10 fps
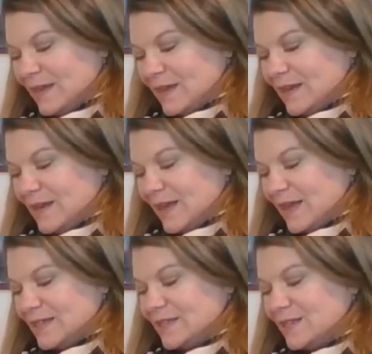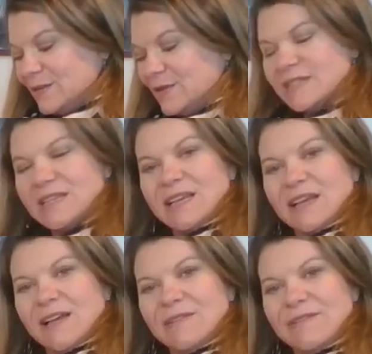Next, you can take
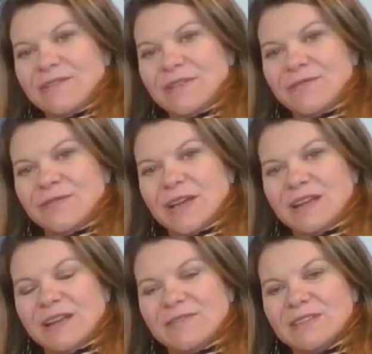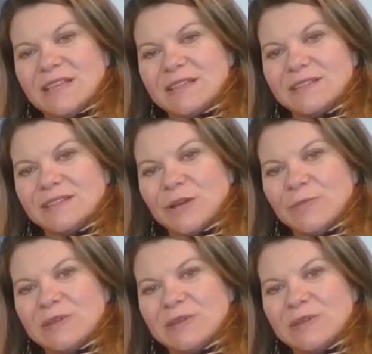off the front of the telescope,